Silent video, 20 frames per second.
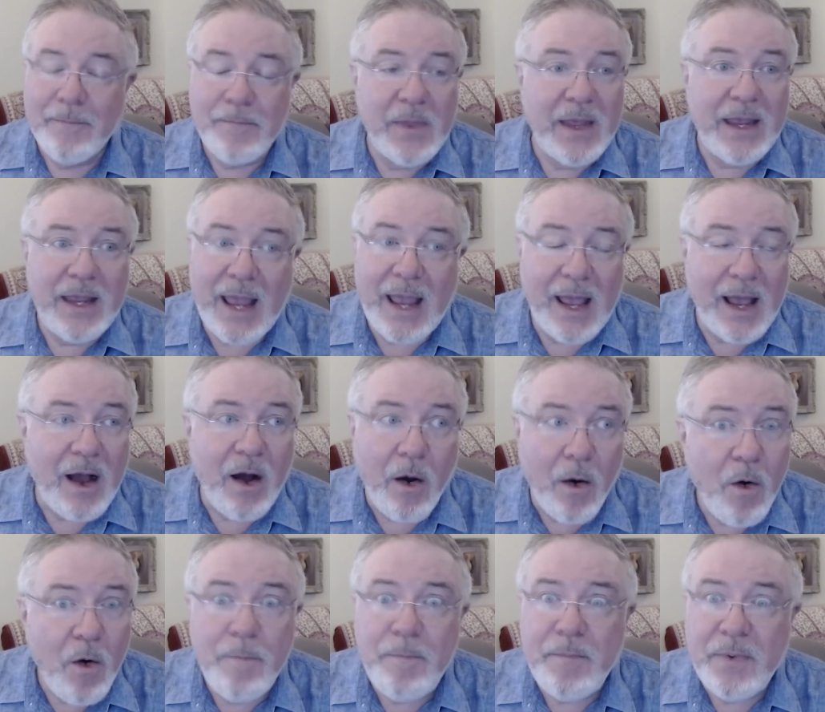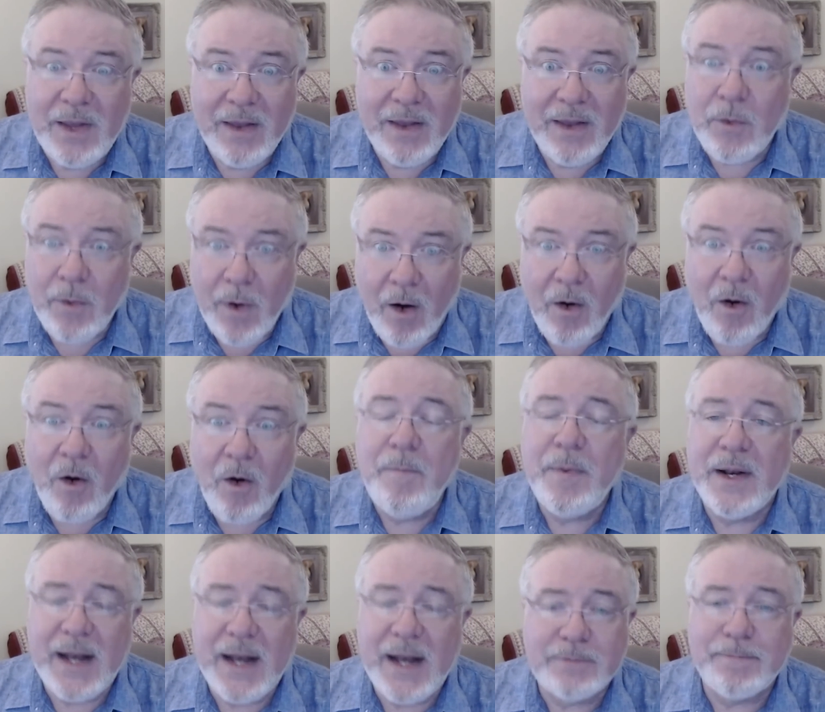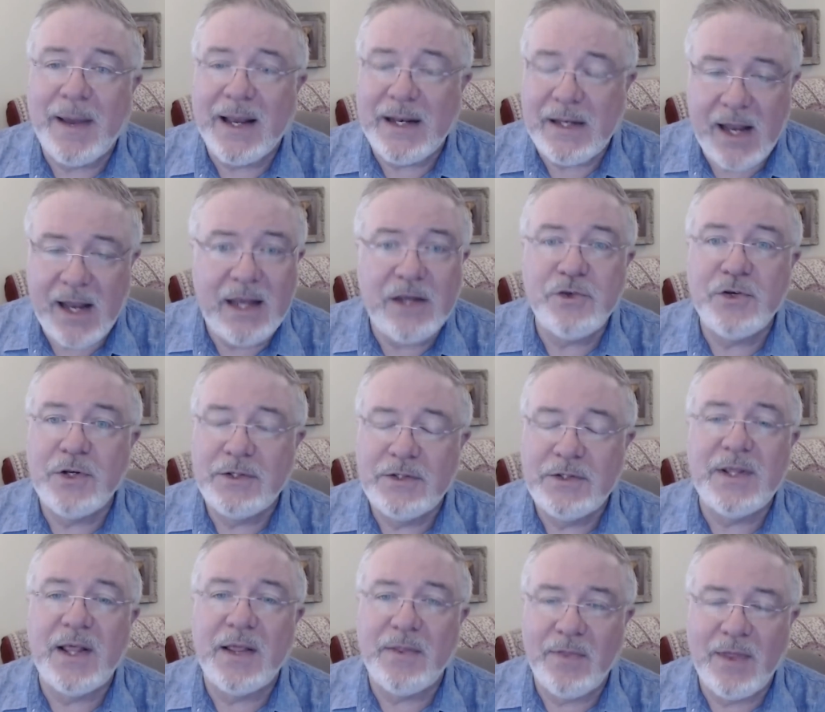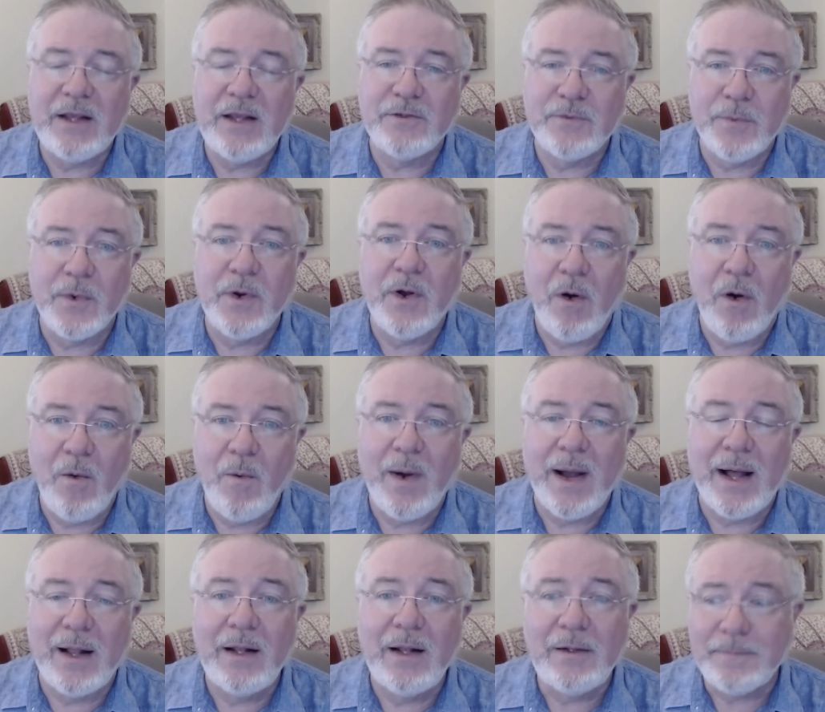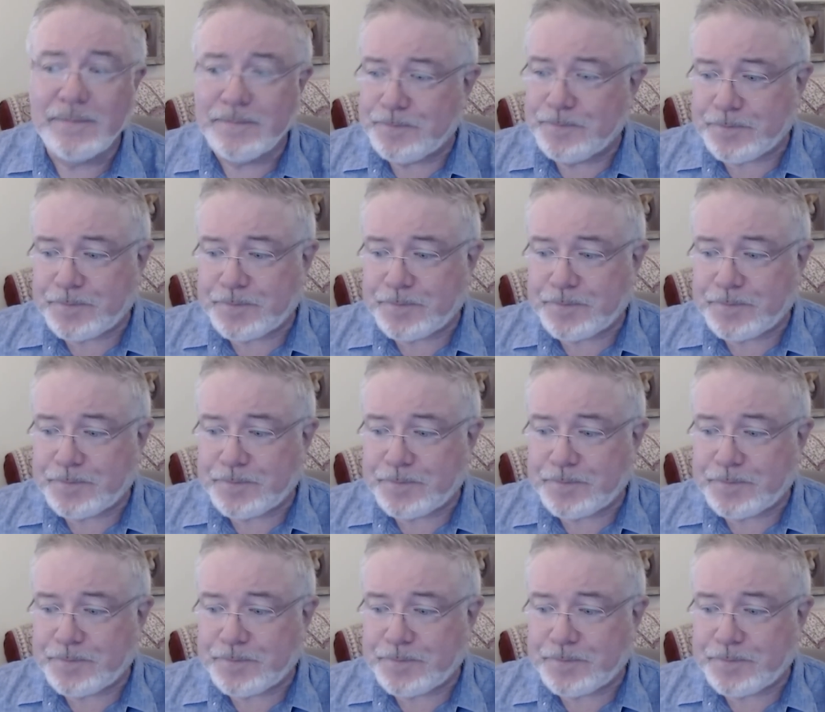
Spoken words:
give you hope and expectations that things will go well.